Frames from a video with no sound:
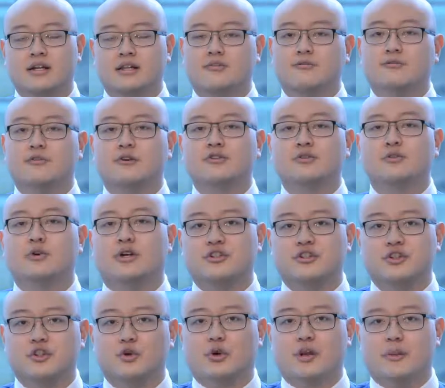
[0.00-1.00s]
The first
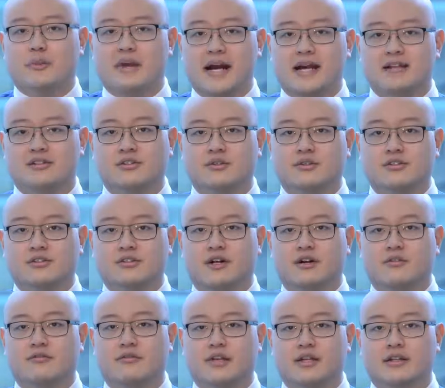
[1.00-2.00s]
question you want to be asking
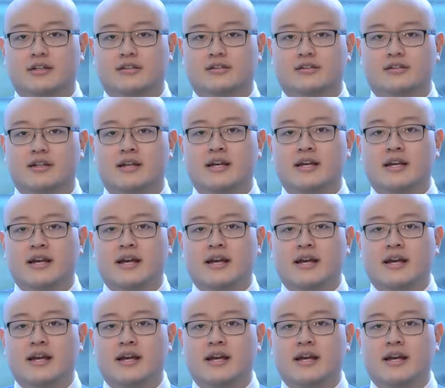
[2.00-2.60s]
yourself is